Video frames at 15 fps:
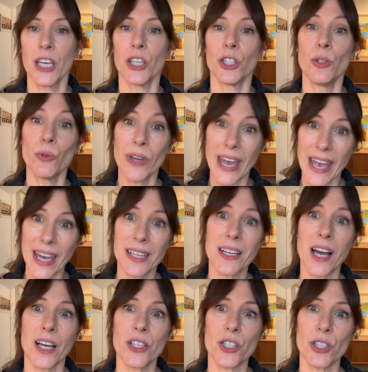you can
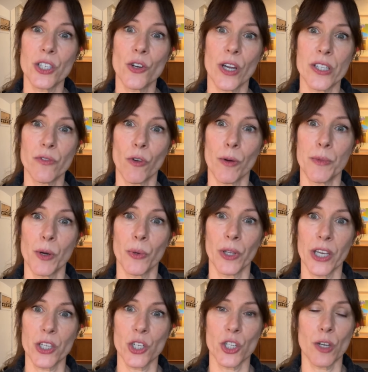consciously transform your
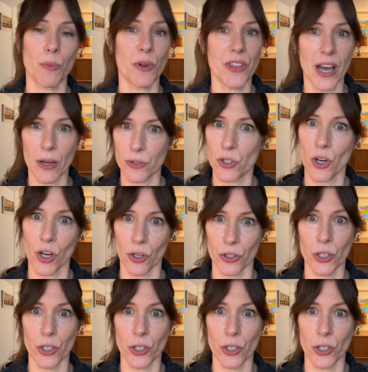relationship without struggle.